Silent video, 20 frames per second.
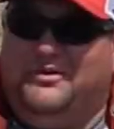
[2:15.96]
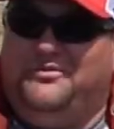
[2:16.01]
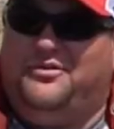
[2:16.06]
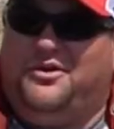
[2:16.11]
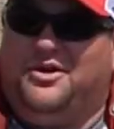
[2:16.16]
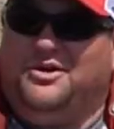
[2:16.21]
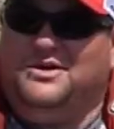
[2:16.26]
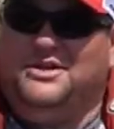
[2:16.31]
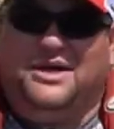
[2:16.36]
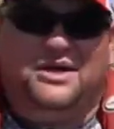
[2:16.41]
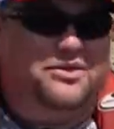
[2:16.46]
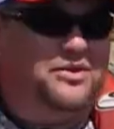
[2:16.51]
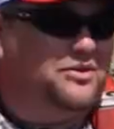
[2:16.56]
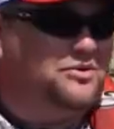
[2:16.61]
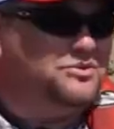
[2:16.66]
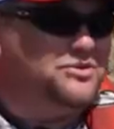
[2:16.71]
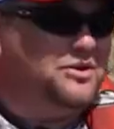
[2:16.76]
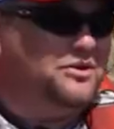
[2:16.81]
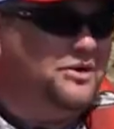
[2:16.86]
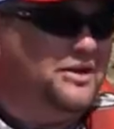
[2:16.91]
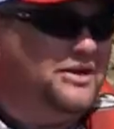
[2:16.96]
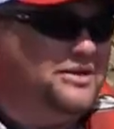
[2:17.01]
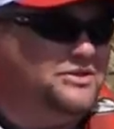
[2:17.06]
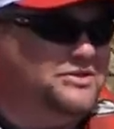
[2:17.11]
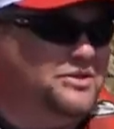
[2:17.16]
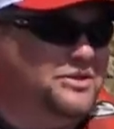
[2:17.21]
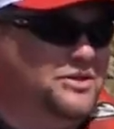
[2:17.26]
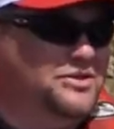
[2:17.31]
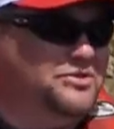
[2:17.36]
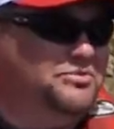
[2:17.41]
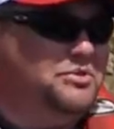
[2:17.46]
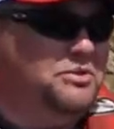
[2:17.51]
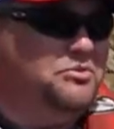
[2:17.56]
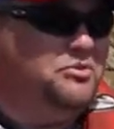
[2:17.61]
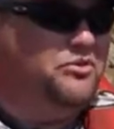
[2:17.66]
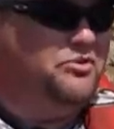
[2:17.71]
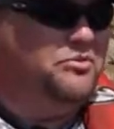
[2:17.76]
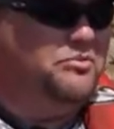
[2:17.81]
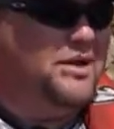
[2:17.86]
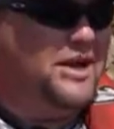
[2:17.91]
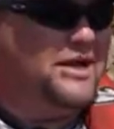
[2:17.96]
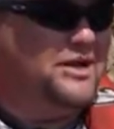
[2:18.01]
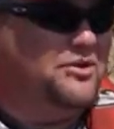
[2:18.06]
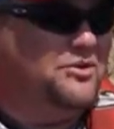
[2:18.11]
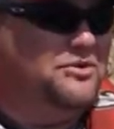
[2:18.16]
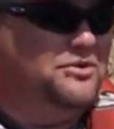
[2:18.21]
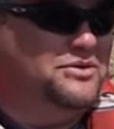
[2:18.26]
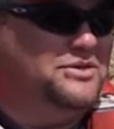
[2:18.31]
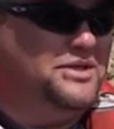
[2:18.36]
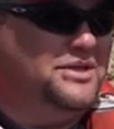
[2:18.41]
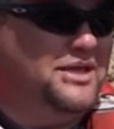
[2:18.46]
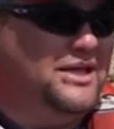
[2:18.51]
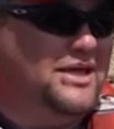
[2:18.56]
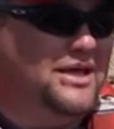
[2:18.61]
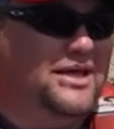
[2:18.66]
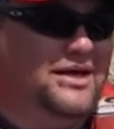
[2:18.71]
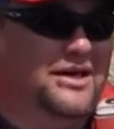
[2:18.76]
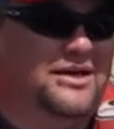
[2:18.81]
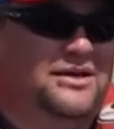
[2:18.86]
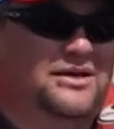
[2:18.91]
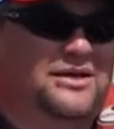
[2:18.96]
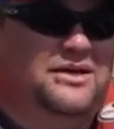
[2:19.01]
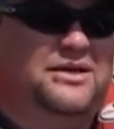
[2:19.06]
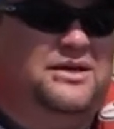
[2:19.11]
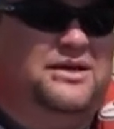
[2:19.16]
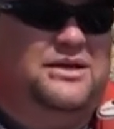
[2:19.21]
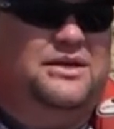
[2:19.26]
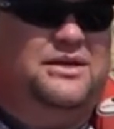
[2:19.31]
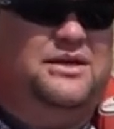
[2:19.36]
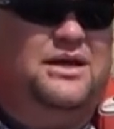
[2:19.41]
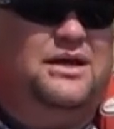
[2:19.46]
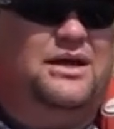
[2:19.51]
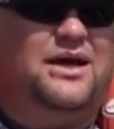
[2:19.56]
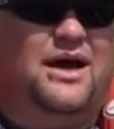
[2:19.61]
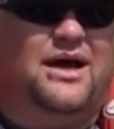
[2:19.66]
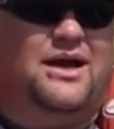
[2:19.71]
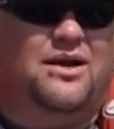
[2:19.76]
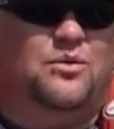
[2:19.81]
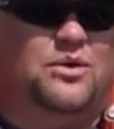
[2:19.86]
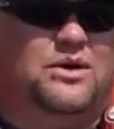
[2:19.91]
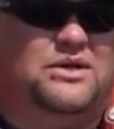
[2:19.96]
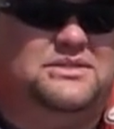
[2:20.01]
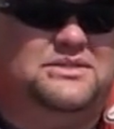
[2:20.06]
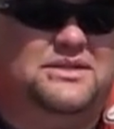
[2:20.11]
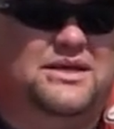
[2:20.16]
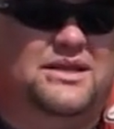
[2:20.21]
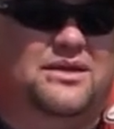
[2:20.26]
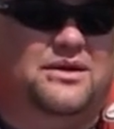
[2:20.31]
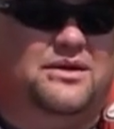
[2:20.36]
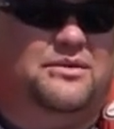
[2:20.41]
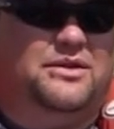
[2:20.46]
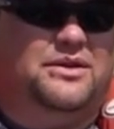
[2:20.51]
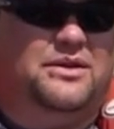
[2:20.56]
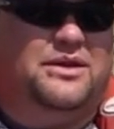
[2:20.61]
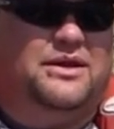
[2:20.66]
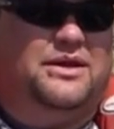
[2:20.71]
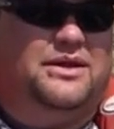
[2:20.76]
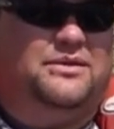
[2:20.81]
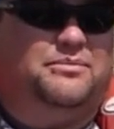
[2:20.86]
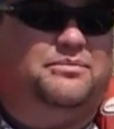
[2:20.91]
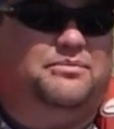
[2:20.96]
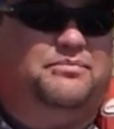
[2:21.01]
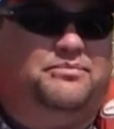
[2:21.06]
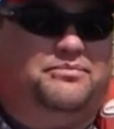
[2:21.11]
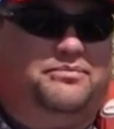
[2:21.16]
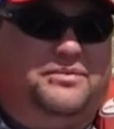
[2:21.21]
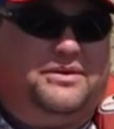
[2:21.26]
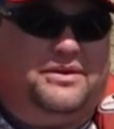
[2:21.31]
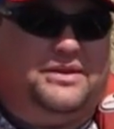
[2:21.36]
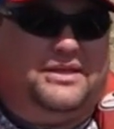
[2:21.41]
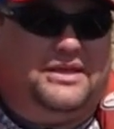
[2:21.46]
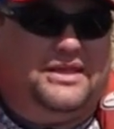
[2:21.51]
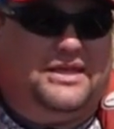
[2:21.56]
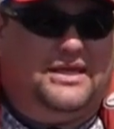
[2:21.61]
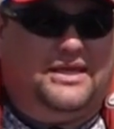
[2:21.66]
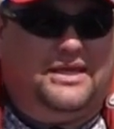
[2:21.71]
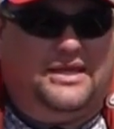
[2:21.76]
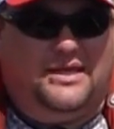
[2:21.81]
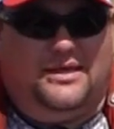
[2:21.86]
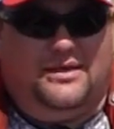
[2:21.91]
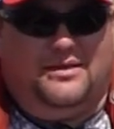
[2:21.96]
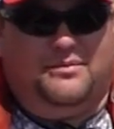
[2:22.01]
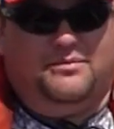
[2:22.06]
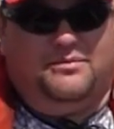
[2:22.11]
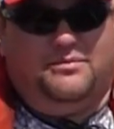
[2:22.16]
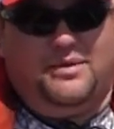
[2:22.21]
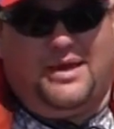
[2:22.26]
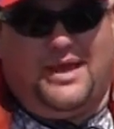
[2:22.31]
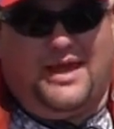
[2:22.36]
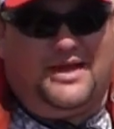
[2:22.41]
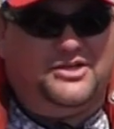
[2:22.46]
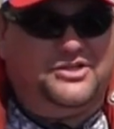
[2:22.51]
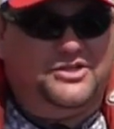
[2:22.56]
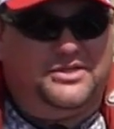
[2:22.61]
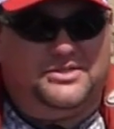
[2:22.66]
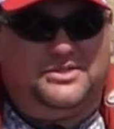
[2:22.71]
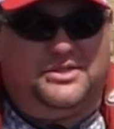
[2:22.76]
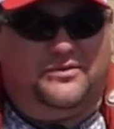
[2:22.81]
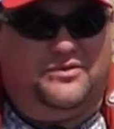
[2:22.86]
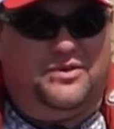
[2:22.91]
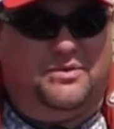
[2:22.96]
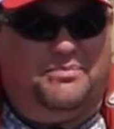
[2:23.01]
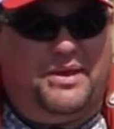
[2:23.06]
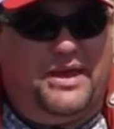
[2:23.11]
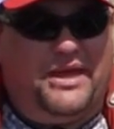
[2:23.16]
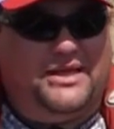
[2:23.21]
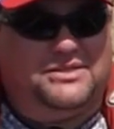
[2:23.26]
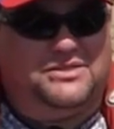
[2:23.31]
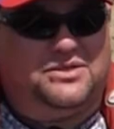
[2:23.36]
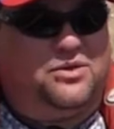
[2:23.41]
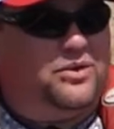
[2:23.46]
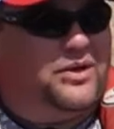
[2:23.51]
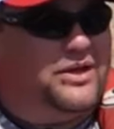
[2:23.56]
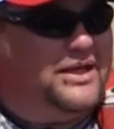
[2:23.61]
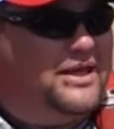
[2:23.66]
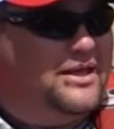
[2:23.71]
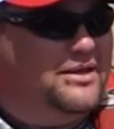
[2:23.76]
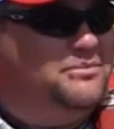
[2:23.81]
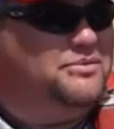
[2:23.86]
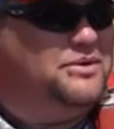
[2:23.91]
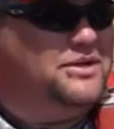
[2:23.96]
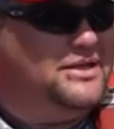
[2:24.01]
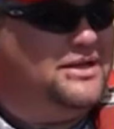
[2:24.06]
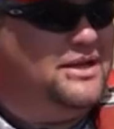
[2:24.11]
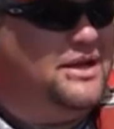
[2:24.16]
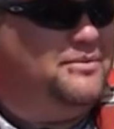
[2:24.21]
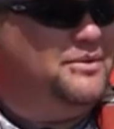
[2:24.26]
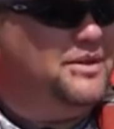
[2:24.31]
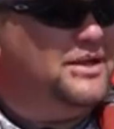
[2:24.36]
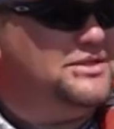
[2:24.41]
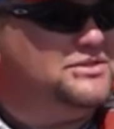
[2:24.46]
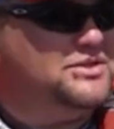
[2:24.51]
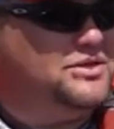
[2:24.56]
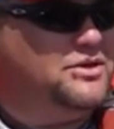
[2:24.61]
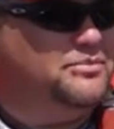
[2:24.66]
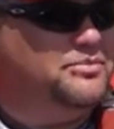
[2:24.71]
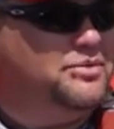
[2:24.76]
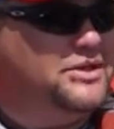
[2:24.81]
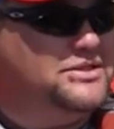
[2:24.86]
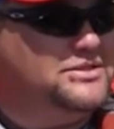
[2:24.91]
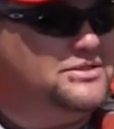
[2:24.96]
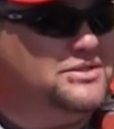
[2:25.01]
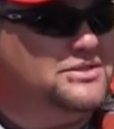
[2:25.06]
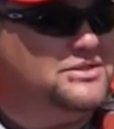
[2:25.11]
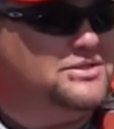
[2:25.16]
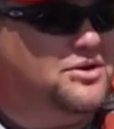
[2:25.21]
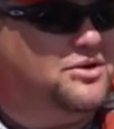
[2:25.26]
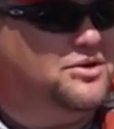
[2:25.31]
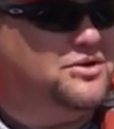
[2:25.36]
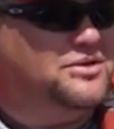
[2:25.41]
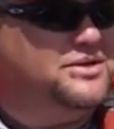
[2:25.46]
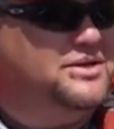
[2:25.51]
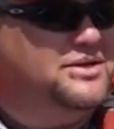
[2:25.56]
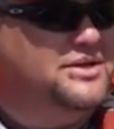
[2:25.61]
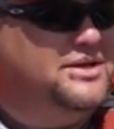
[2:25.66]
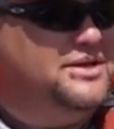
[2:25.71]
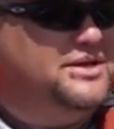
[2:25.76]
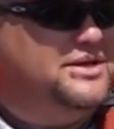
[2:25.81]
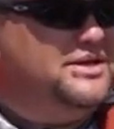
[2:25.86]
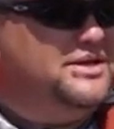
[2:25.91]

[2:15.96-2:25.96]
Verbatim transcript: by far done those already. So they should be moving back out into the. Uh, I don't want to say the the the edges of the bays going in, but I mean that's a good place to start.